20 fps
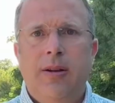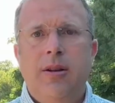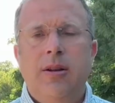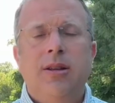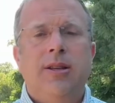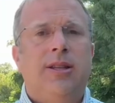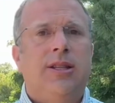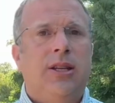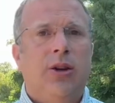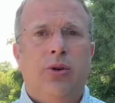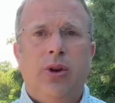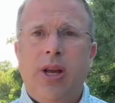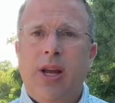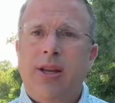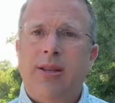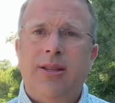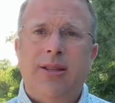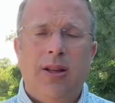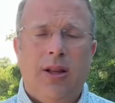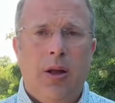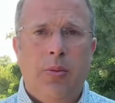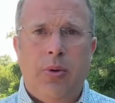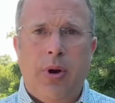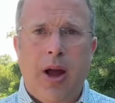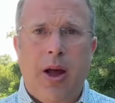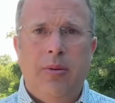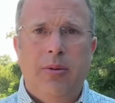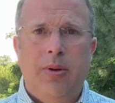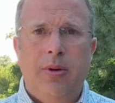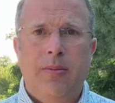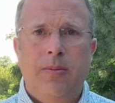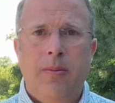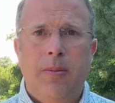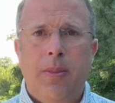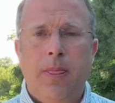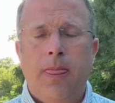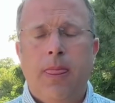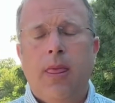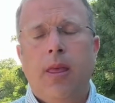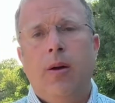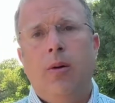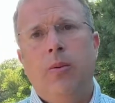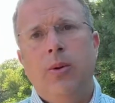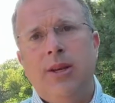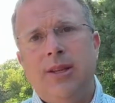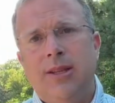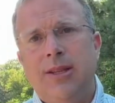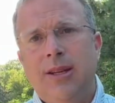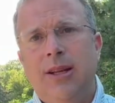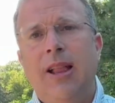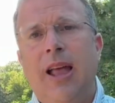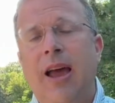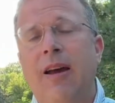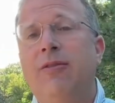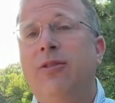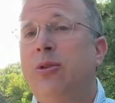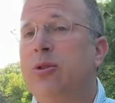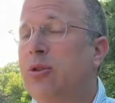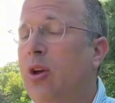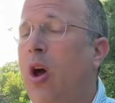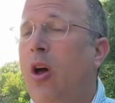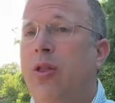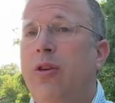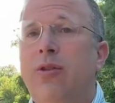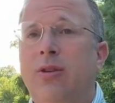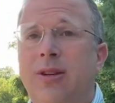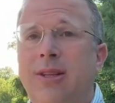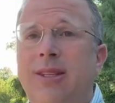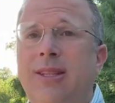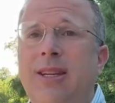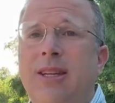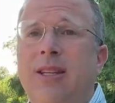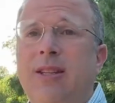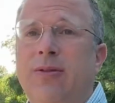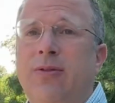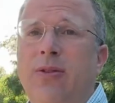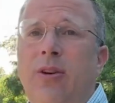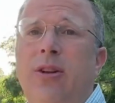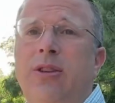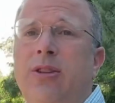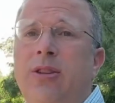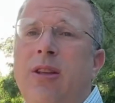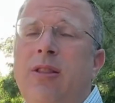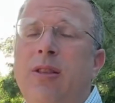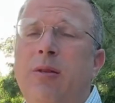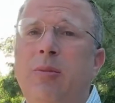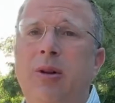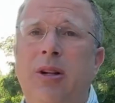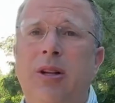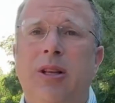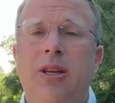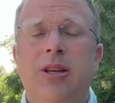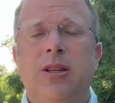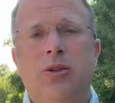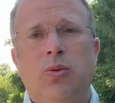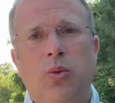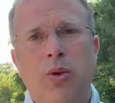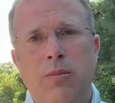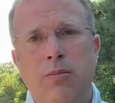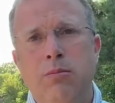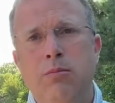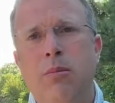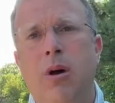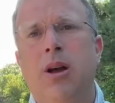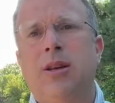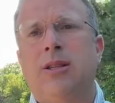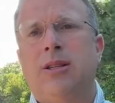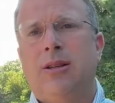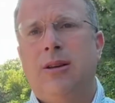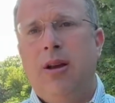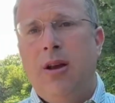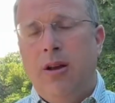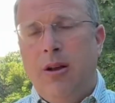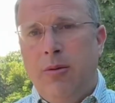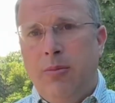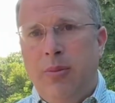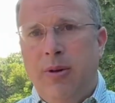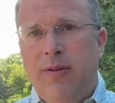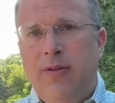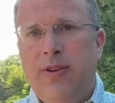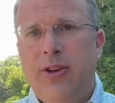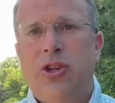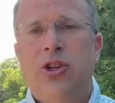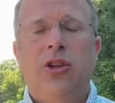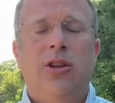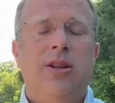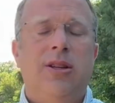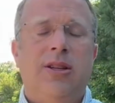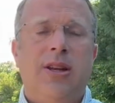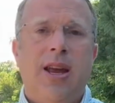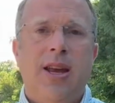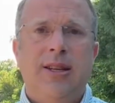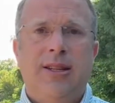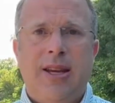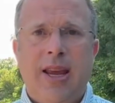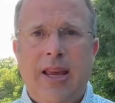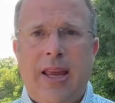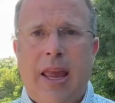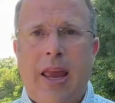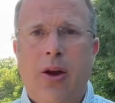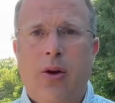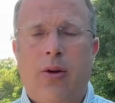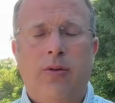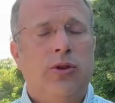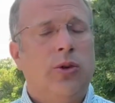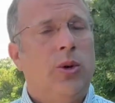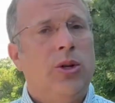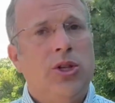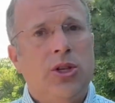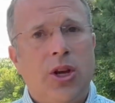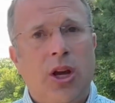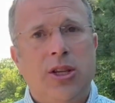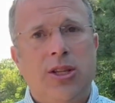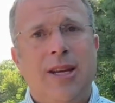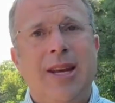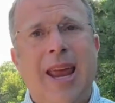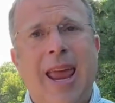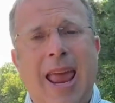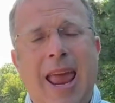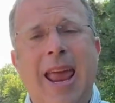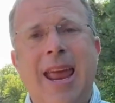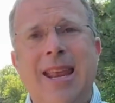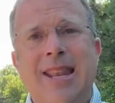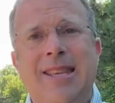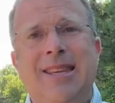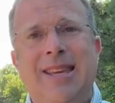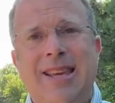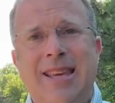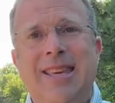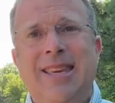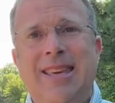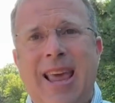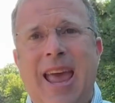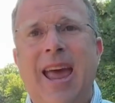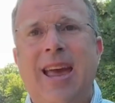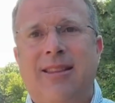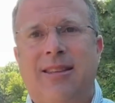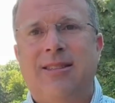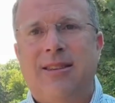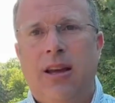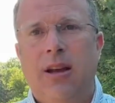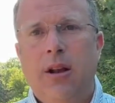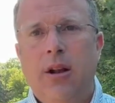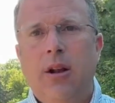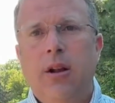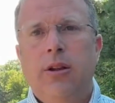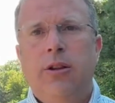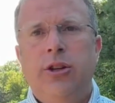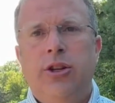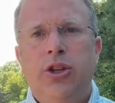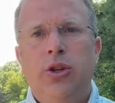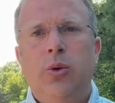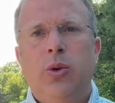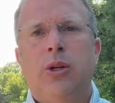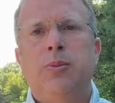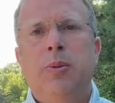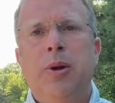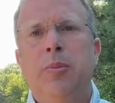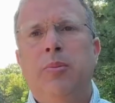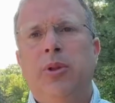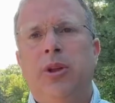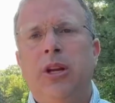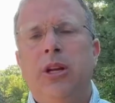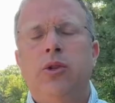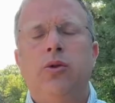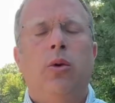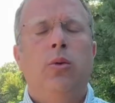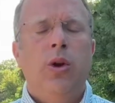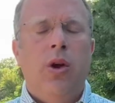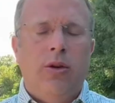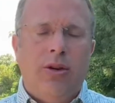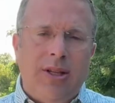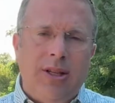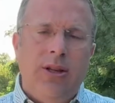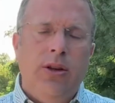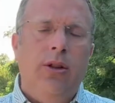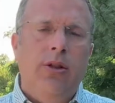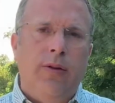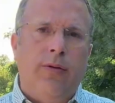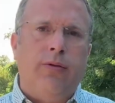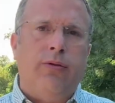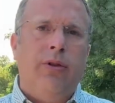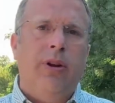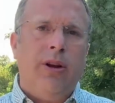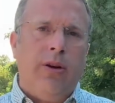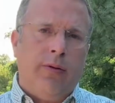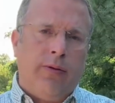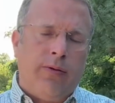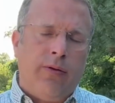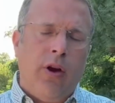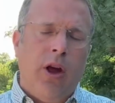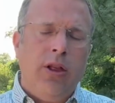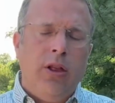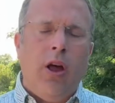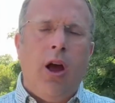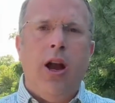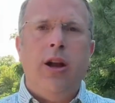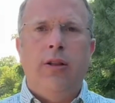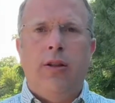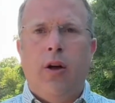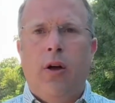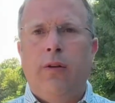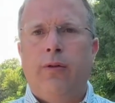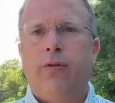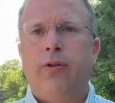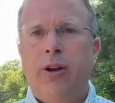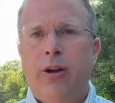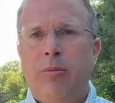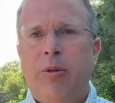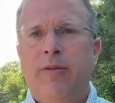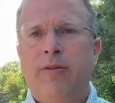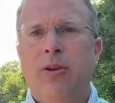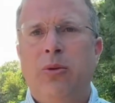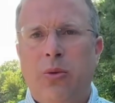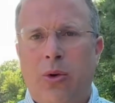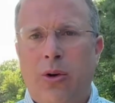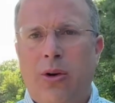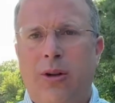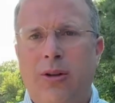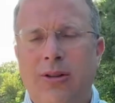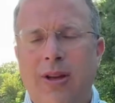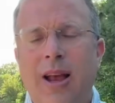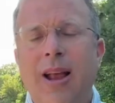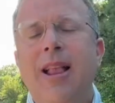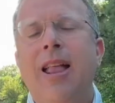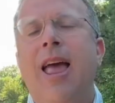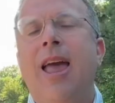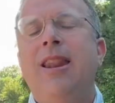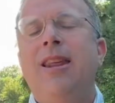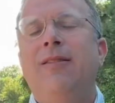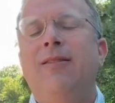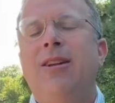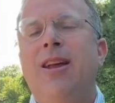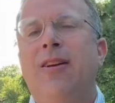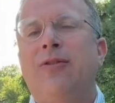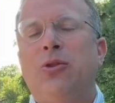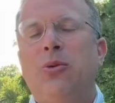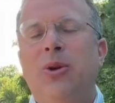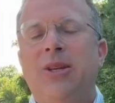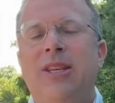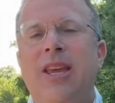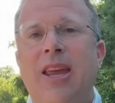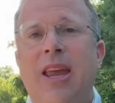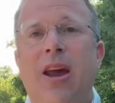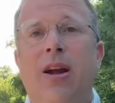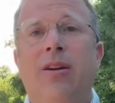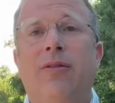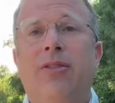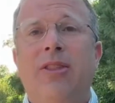Syria is still a problem. We still have those other 6 fronts in the Middle East we must be vigilant and take care of. So it doesn't end yet. The Jewish people in Israel, we are still the front line of the whole freedom-loving world. And even after we take care of